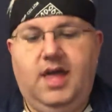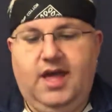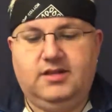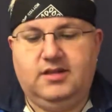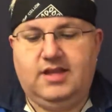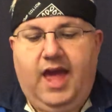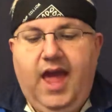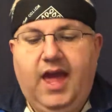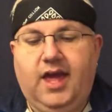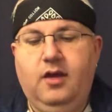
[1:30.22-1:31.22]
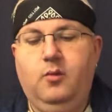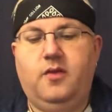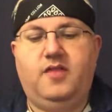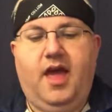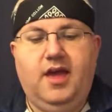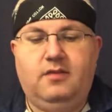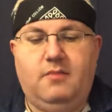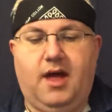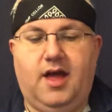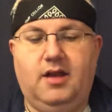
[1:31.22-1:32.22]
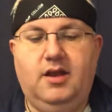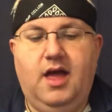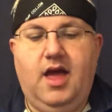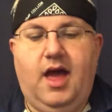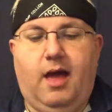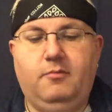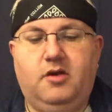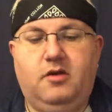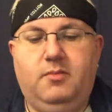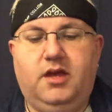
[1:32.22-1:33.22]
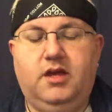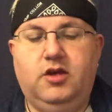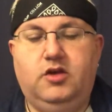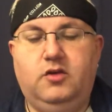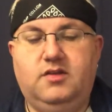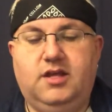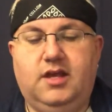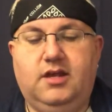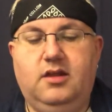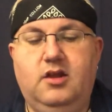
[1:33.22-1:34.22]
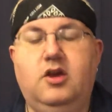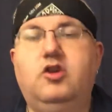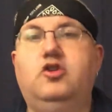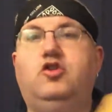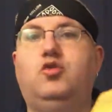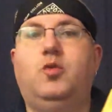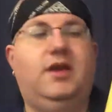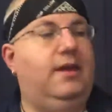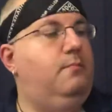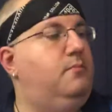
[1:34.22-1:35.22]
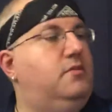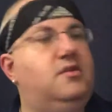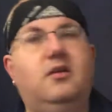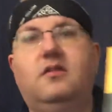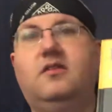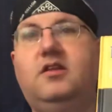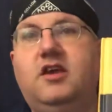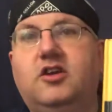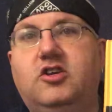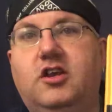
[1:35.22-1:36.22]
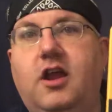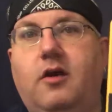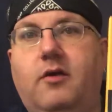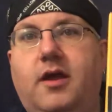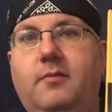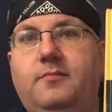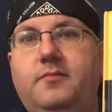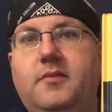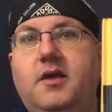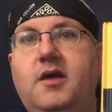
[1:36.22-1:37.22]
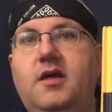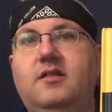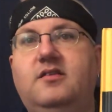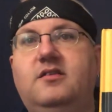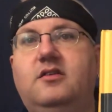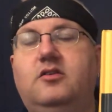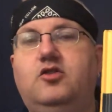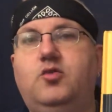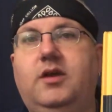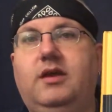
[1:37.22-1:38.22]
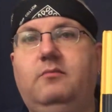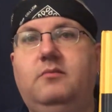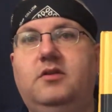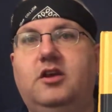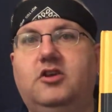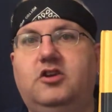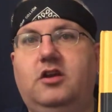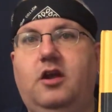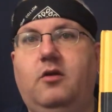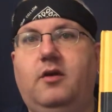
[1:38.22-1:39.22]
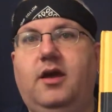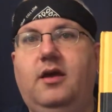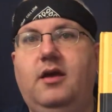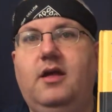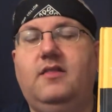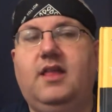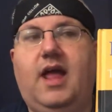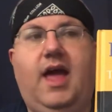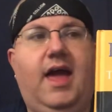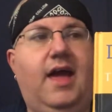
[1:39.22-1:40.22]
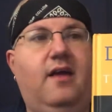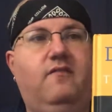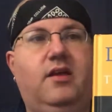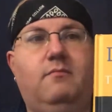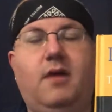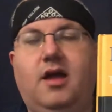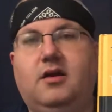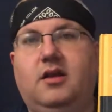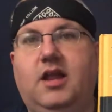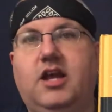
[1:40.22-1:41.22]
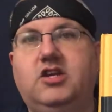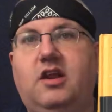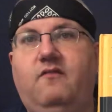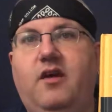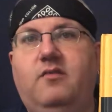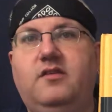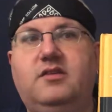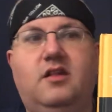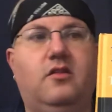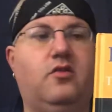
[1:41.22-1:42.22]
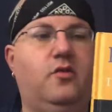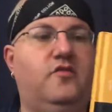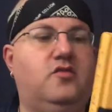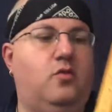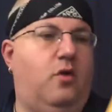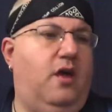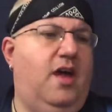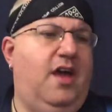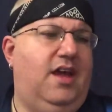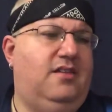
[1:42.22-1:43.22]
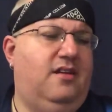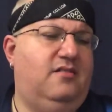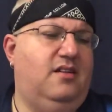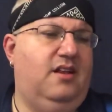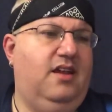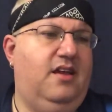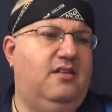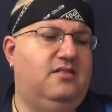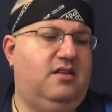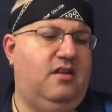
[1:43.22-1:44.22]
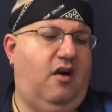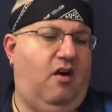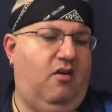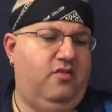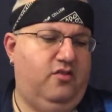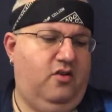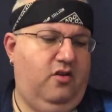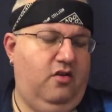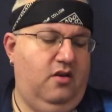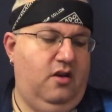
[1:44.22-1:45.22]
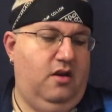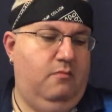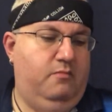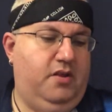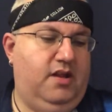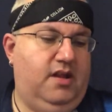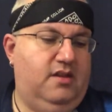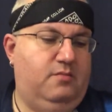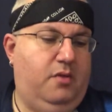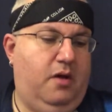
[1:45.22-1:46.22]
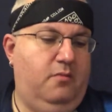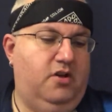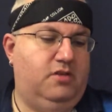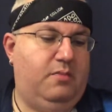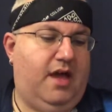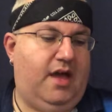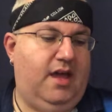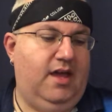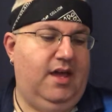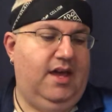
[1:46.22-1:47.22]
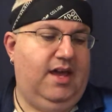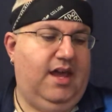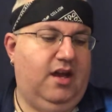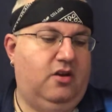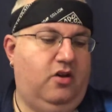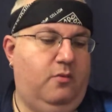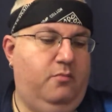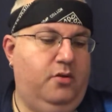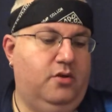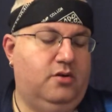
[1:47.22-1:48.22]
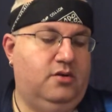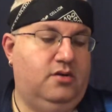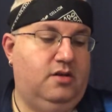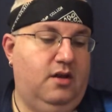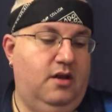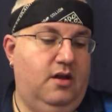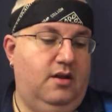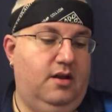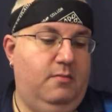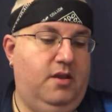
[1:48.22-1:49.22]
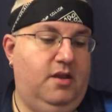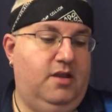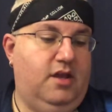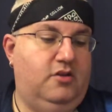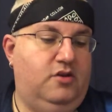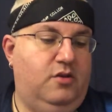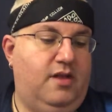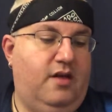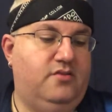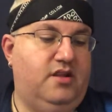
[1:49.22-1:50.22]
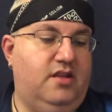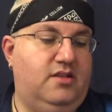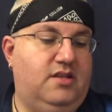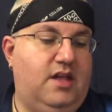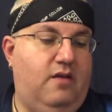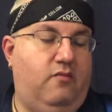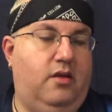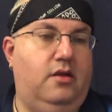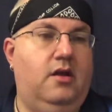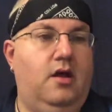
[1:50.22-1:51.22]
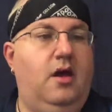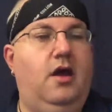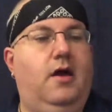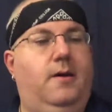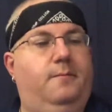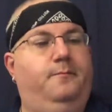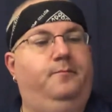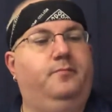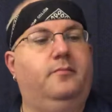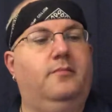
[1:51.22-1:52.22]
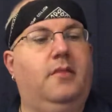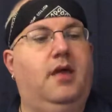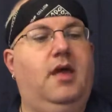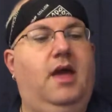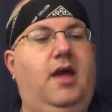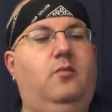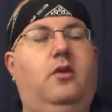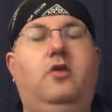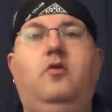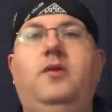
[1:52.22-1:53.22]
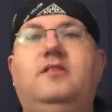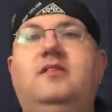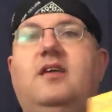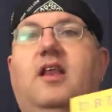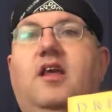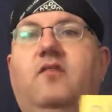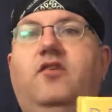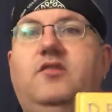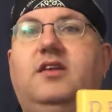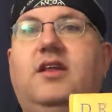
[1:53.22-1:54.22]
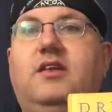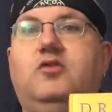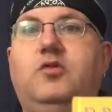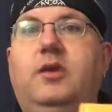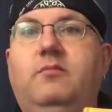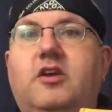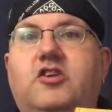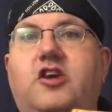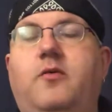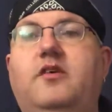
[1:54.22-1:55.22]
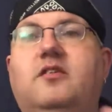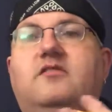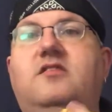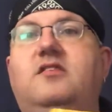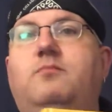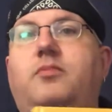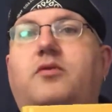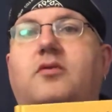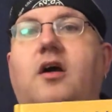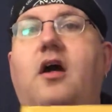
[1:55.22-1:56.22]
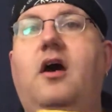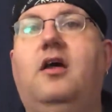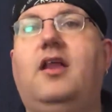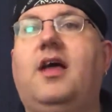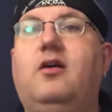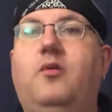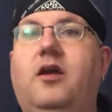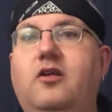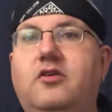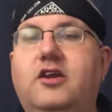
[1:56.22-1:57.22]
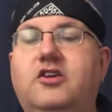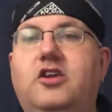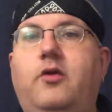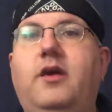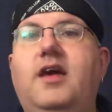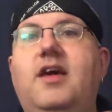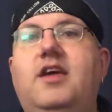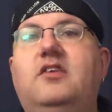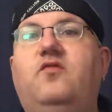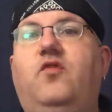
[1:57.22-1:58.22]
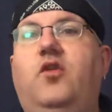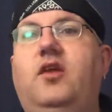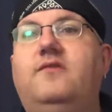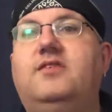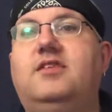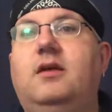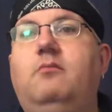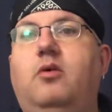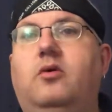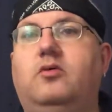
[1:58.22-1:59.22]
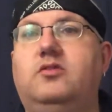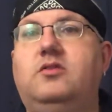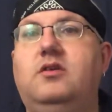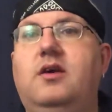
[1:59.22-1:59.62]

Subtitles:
And today, with that in mind, I'm going to be using Dreams the Dictionary. This is a dream dictionary that I have in my collection. I found this at the thrift store. It doesn't list an author, but it is published by Hinkler Books Limited in 2007. And one of the reasons I love using a dream dictionary is because this book, unlike a regular dictionary, is full of symbols.